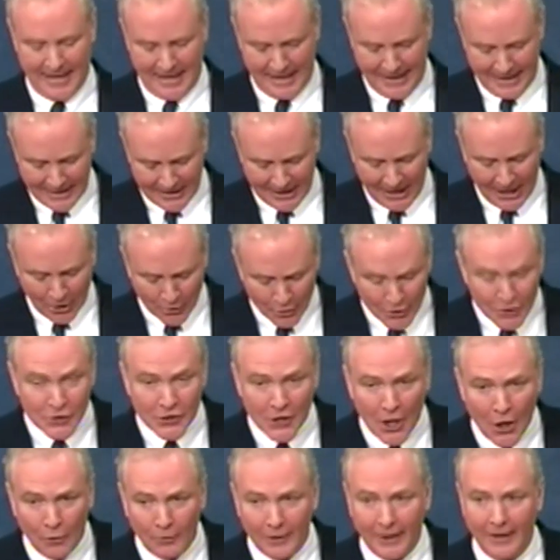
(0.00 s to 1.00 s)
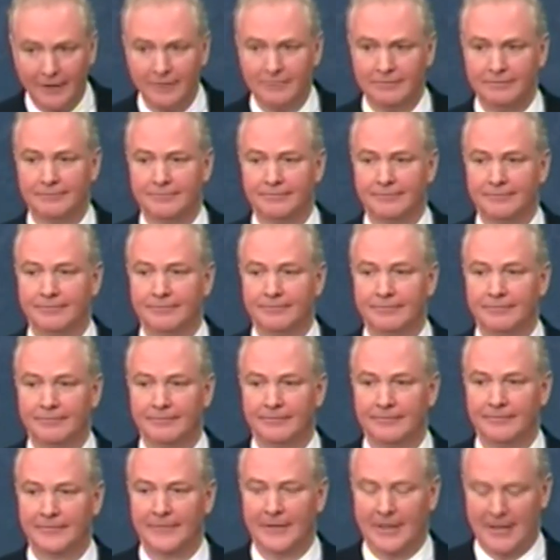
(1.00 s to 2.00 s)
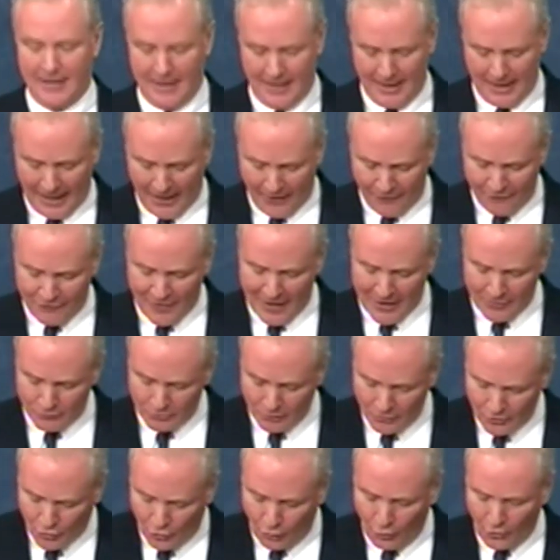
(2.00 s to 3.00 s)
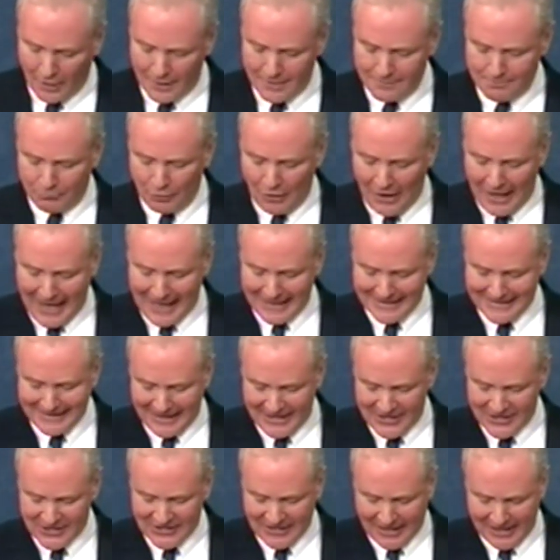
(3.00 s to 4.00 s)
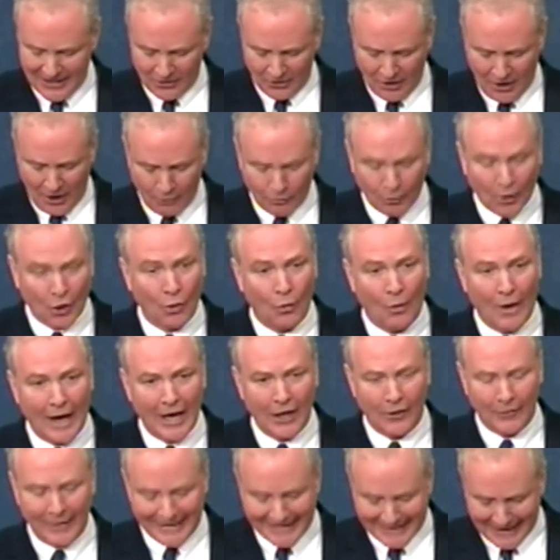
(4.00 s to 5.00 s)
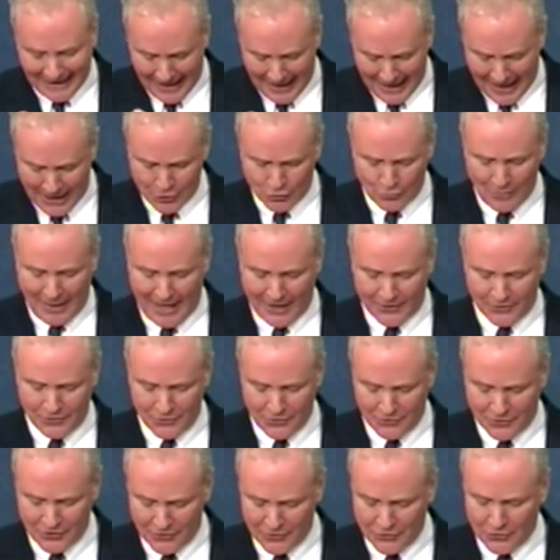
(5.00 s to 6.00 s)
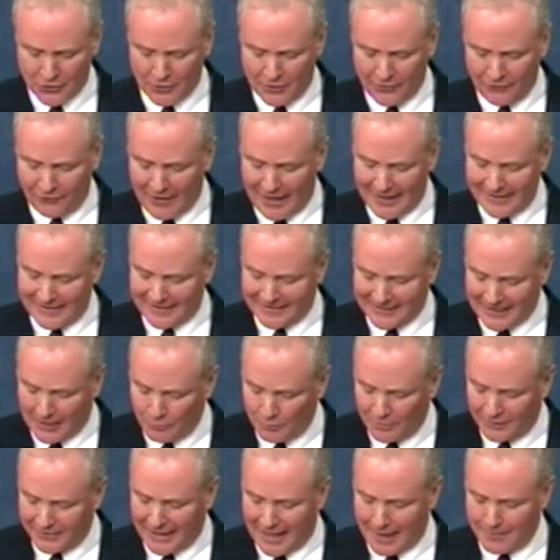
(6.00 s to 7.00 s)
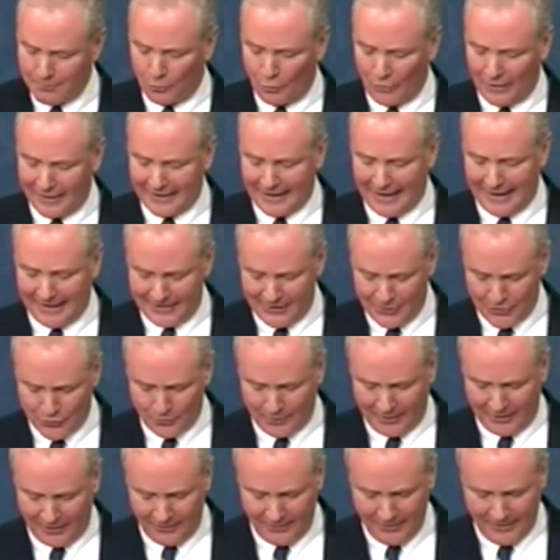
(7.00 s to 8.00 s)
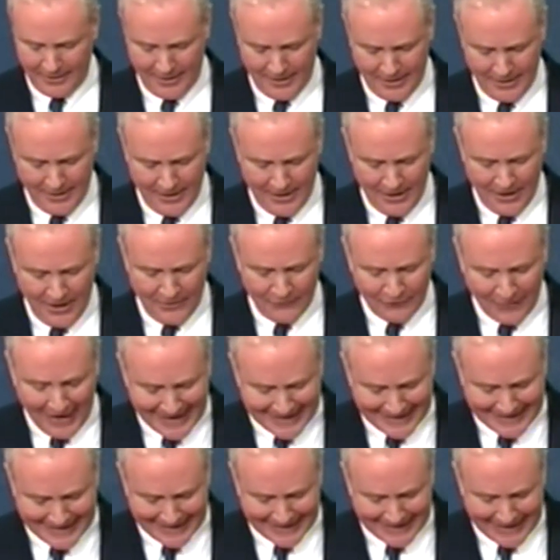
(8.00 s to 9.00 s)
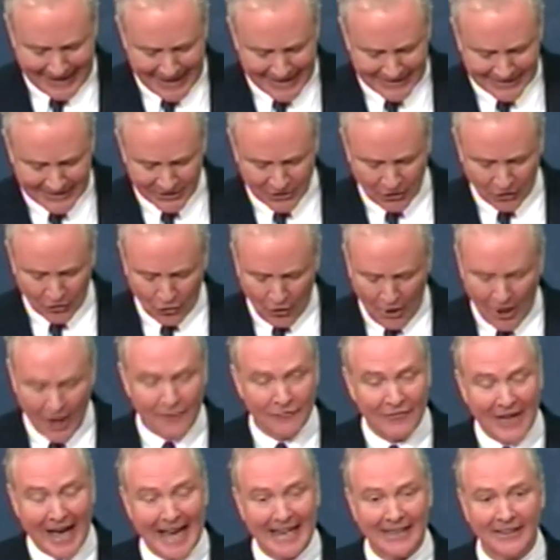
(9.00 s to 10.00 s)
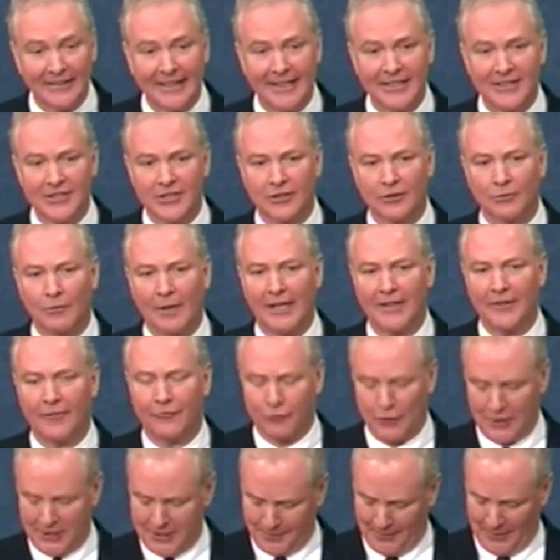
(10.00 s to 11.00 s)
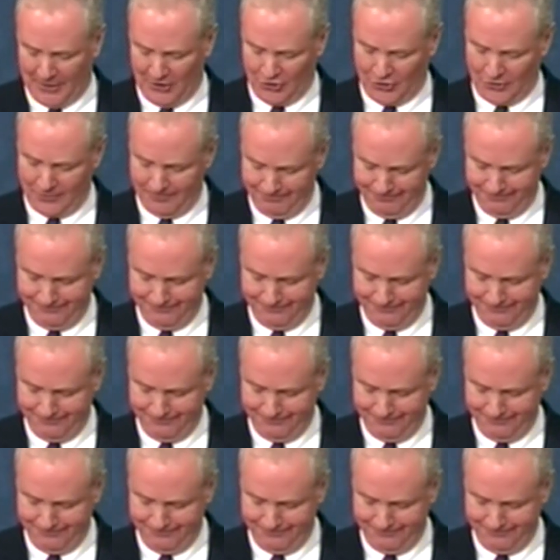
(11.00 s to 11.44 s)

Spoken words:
In Arizona, a federal court blocked a state law requiring contractors to certify that they will not boycott Israel, finding again that the law violates the right of free speech.